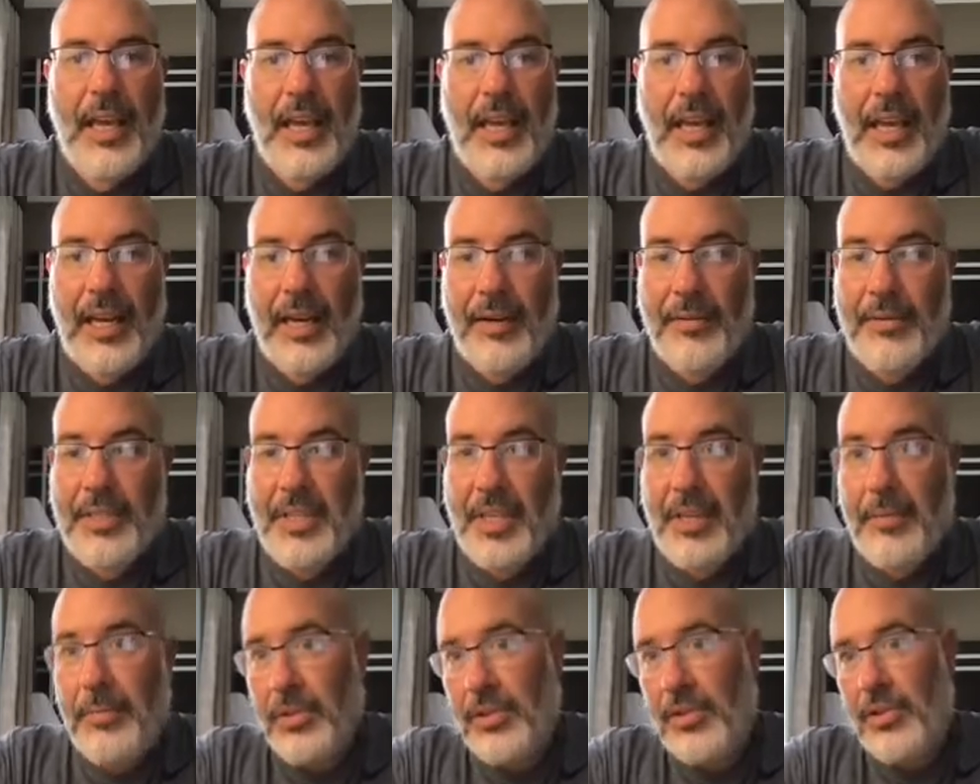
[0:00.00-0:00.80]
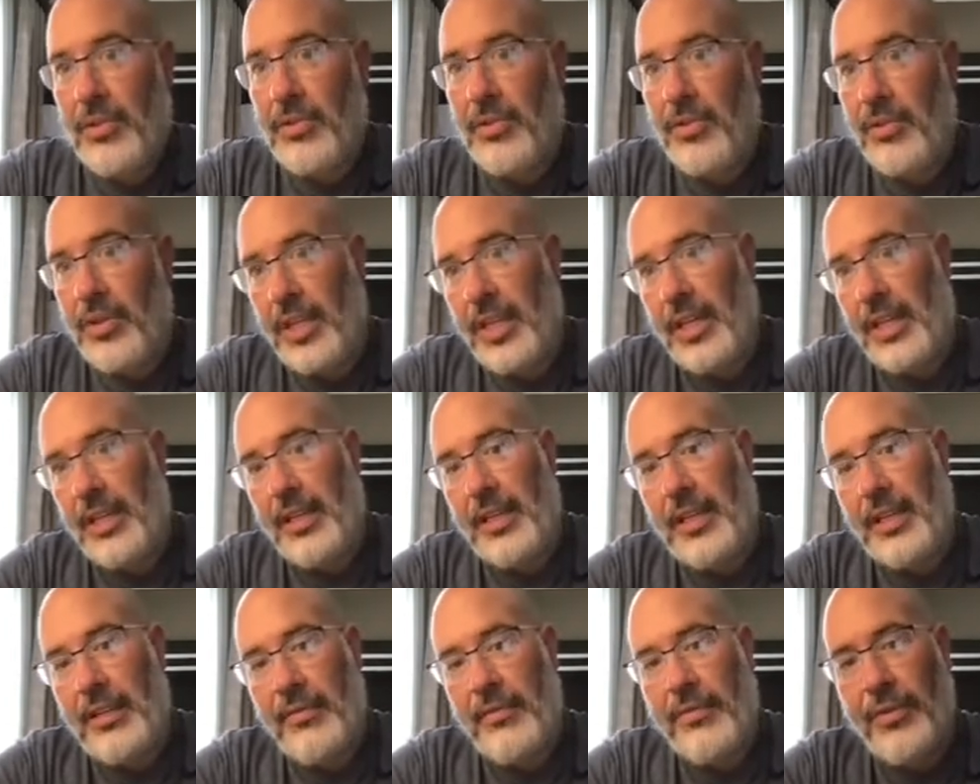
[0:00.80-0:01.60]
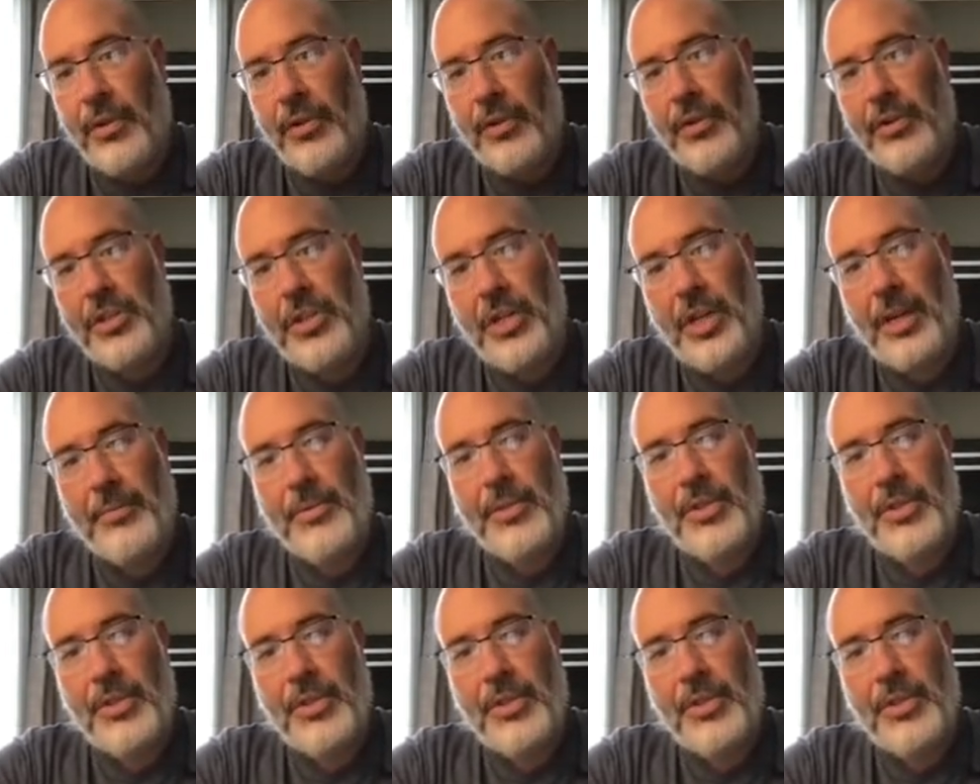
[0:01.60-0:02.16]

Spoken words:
And I was able to do that in Photoshop.